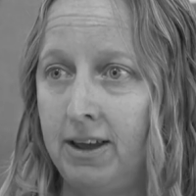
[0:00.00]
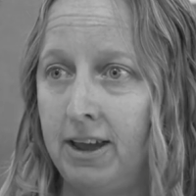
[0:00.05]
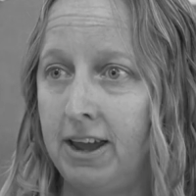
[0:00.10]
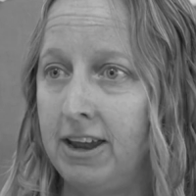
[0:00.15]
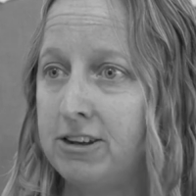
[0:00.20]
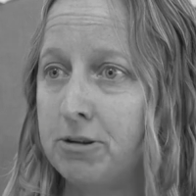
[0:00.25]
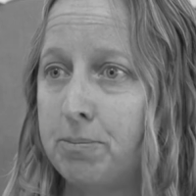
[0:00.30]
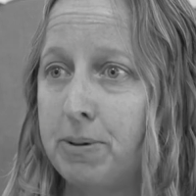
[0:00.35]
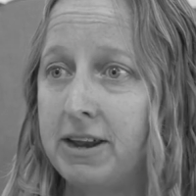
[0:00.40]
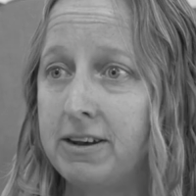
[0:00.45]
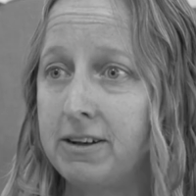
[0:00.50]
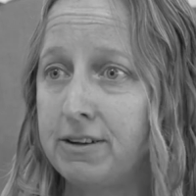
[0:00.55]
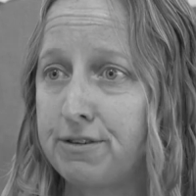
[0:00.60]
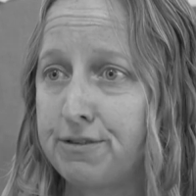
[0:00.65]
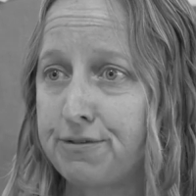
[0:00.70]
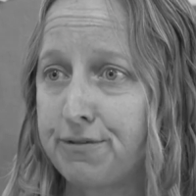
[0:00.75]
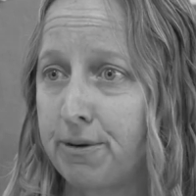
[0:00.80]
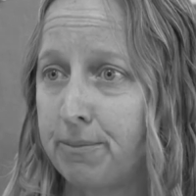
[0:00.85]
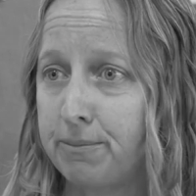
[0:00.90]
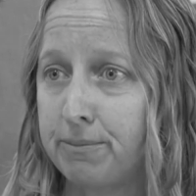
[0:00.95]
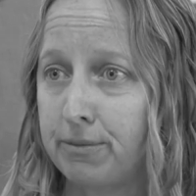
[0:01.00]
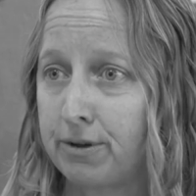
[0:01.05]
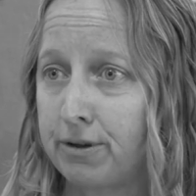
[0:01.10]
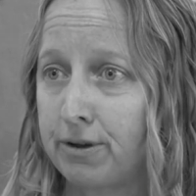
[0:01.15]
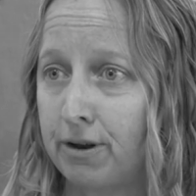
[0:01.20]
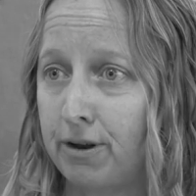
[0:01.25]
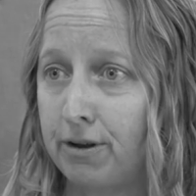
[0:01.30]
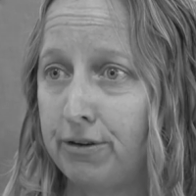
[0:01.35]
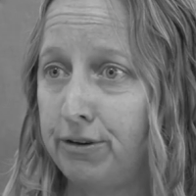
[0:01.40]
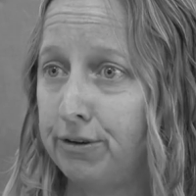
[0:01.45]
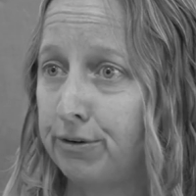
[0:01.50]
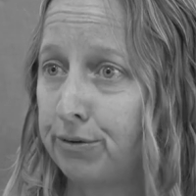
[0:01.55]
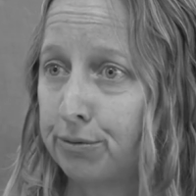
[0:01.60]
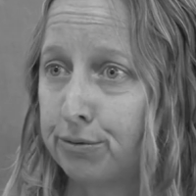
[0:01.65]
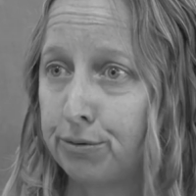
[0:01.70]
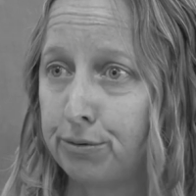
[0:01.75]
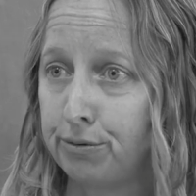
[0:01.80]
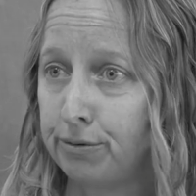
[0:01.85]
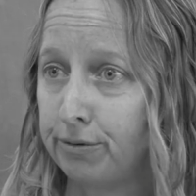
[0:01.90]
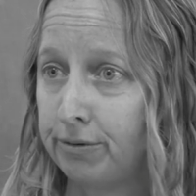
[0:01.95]
independence from colonial
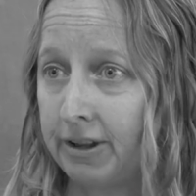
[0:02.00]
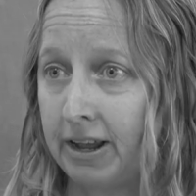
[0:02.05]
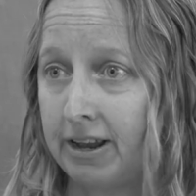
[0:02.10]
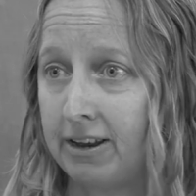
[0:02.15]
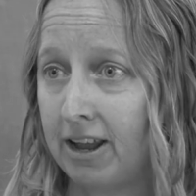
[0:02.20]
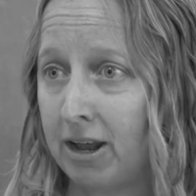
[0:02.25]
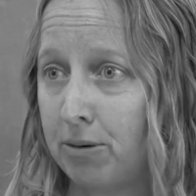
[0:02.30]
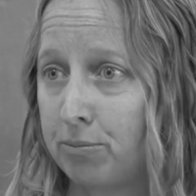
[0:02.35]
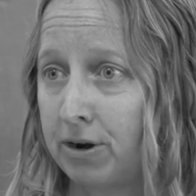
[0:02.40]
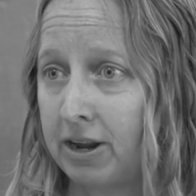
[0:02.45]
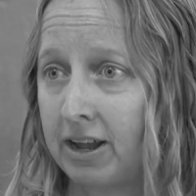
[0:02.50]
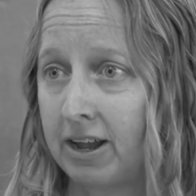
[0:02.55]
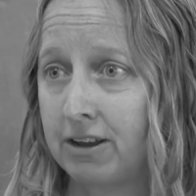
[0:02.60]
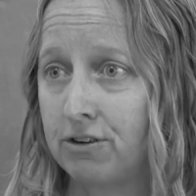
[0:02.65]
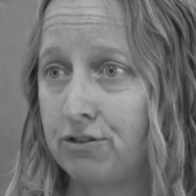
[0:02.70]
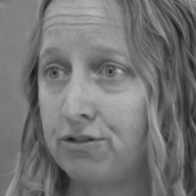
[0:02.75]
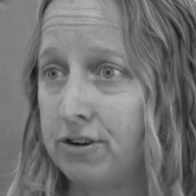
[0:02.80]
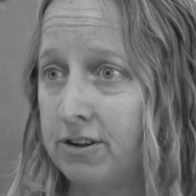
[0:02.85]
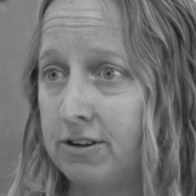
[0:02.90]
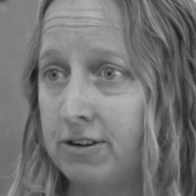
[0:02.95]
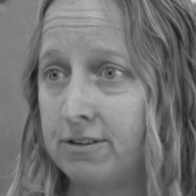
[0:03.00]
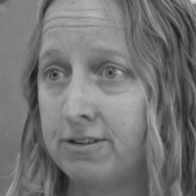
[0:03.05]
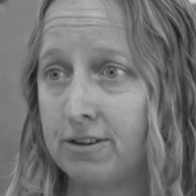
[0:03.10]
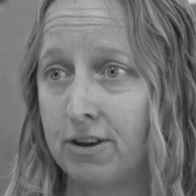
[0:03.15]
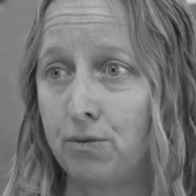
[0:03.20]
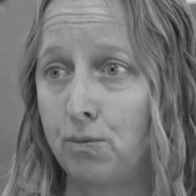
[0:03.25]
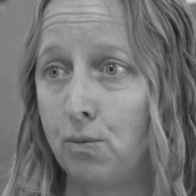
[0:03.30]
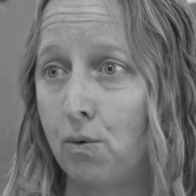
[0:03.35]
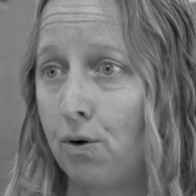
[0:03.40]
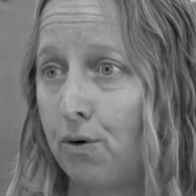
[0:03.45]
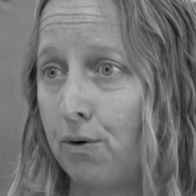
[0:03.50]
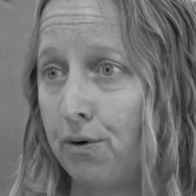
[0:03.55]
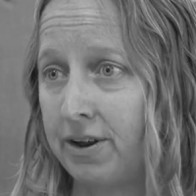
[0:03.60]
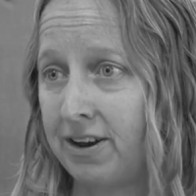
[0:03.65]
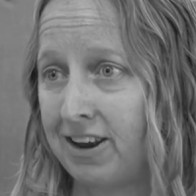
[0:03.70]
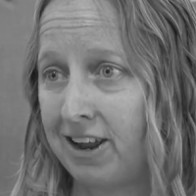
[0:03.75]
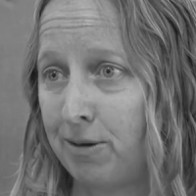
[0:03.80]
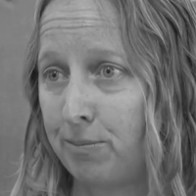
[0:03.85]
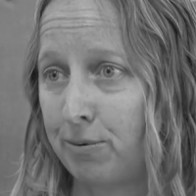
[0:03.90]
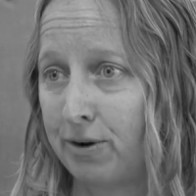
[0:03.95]
rule in neighbouring countries and war in
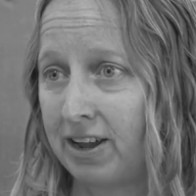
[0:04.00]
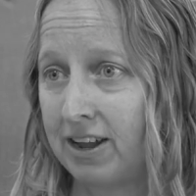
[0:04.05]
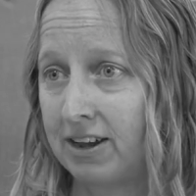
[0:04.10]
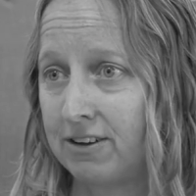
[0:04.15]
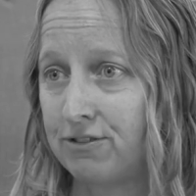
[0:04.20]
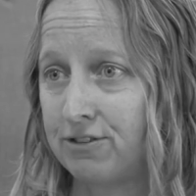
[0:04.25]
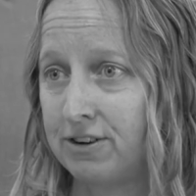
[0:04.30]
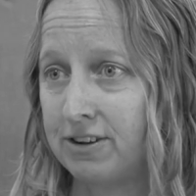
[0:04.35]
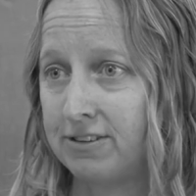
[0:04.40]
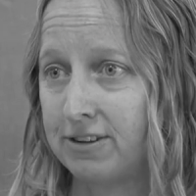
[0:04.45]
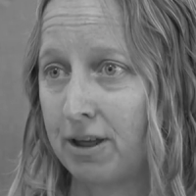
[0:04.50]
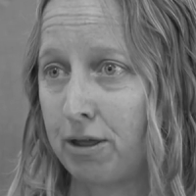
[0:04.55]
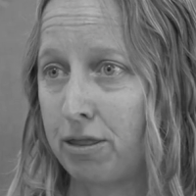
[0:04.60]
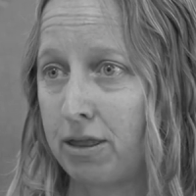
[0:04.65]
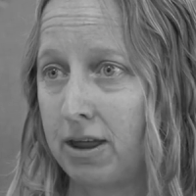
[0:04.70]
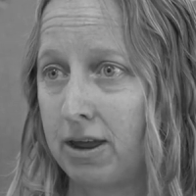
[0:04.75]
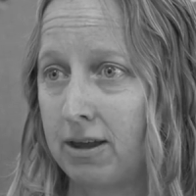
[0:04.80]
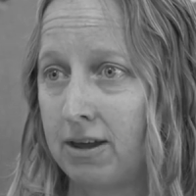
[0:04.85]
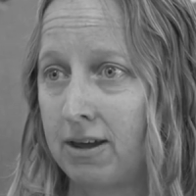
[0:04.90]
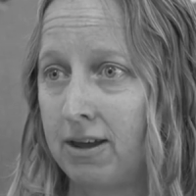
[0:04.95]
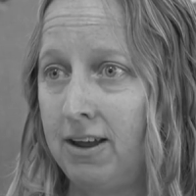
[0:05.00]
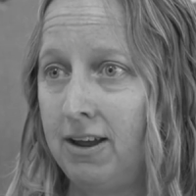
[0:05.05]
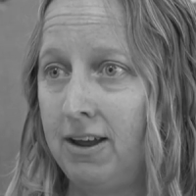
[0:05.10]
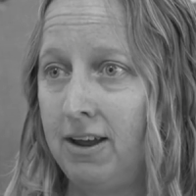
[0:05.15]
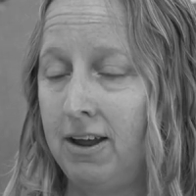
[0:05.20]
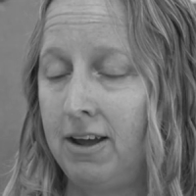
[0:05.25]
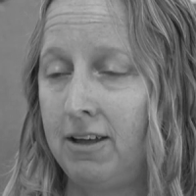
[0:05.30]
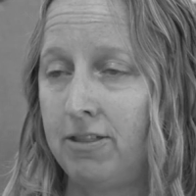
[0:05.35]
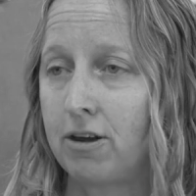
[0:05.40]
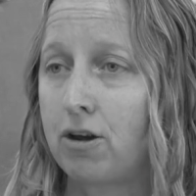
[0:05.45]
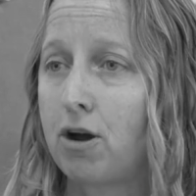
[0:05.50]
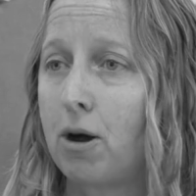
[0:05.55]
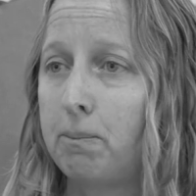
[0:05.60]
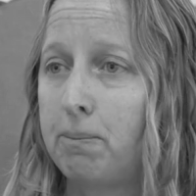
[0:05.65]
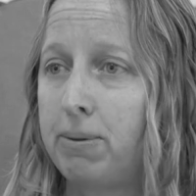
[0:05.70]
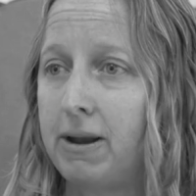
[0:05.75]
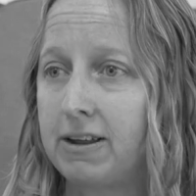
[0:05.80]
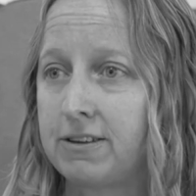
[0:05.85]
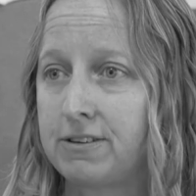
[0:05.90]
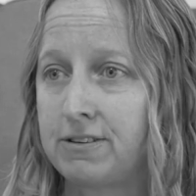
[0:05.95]
neighbouring countries, I think the
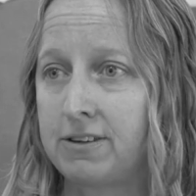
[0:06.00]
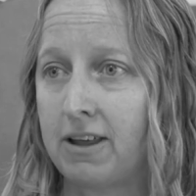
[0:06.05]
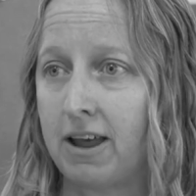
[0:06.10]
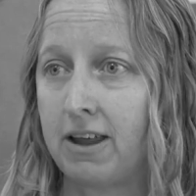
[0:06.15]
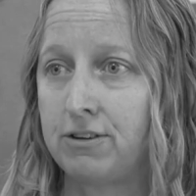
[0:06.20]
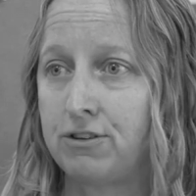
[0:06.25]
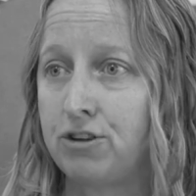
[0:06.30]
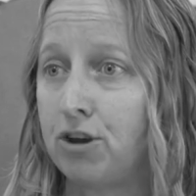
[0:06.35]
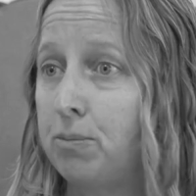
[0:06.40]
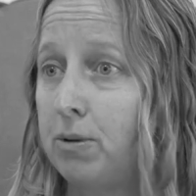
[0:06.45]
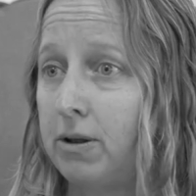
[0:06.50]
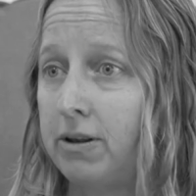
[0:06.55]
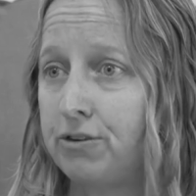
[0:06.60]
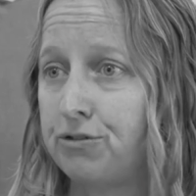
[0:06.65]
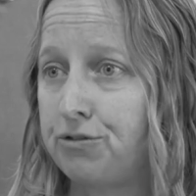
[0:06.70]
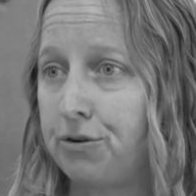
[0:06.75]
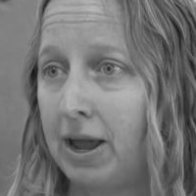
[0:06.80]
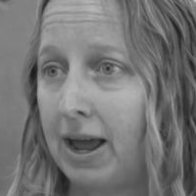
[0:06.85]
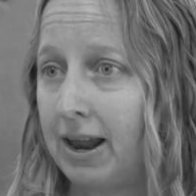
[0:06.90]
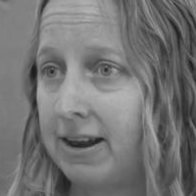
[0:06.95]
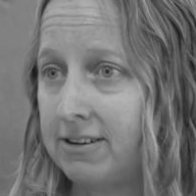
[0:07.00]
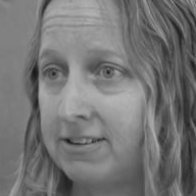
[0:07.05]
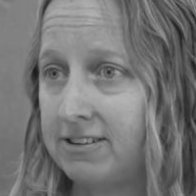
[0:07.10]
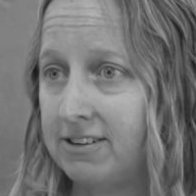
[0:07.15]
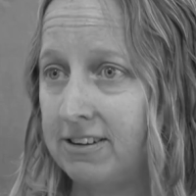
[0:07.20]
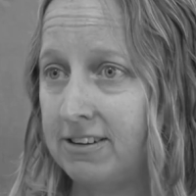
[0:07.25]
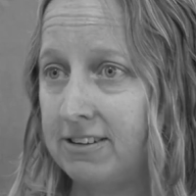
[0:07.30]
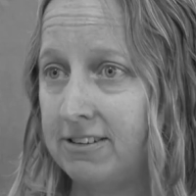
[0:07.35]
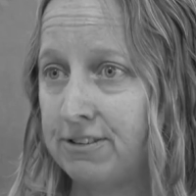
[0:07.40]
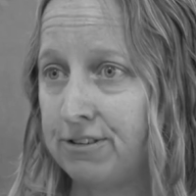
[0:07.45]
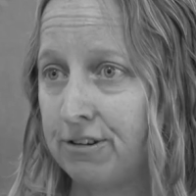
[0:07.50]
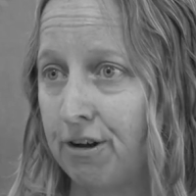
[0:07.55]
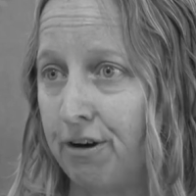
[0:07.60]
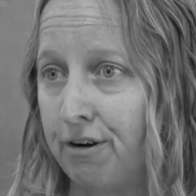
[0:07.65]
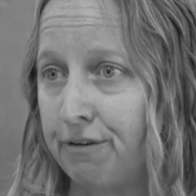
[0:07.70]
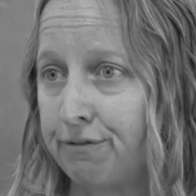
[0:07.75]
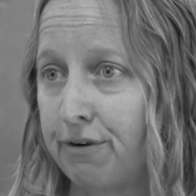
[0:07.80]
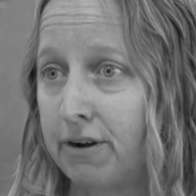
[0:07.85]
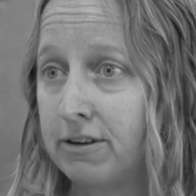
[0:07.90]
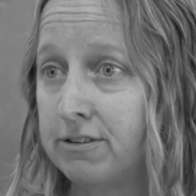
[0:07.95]
complex and turbulent realities are
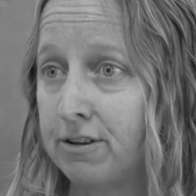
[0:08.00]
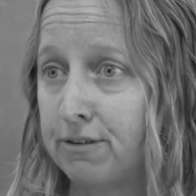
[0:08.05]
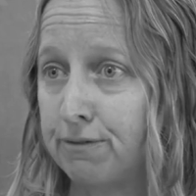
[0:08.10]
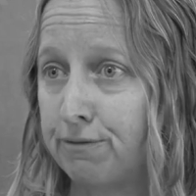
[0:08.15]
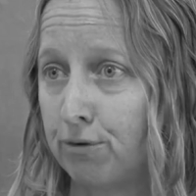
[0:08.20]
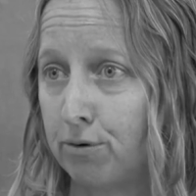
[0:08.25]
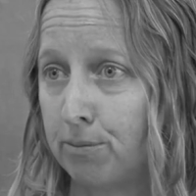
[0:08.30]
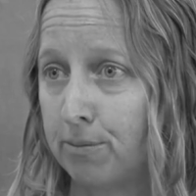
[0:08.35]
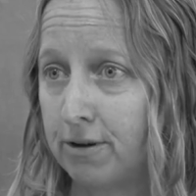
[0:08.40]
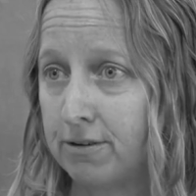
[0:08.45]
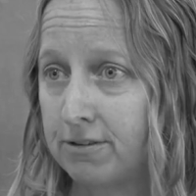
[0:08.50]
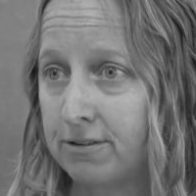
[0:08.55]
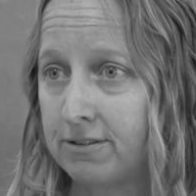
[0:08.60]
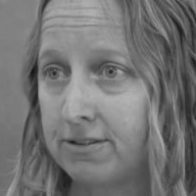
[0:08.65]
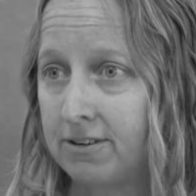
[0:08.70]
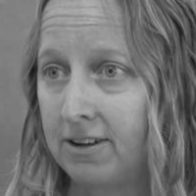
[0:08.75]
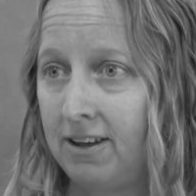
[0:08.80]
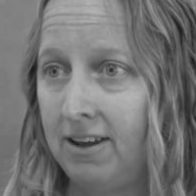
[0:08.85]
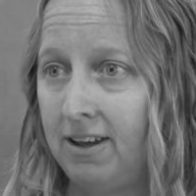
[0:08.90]
front and foremost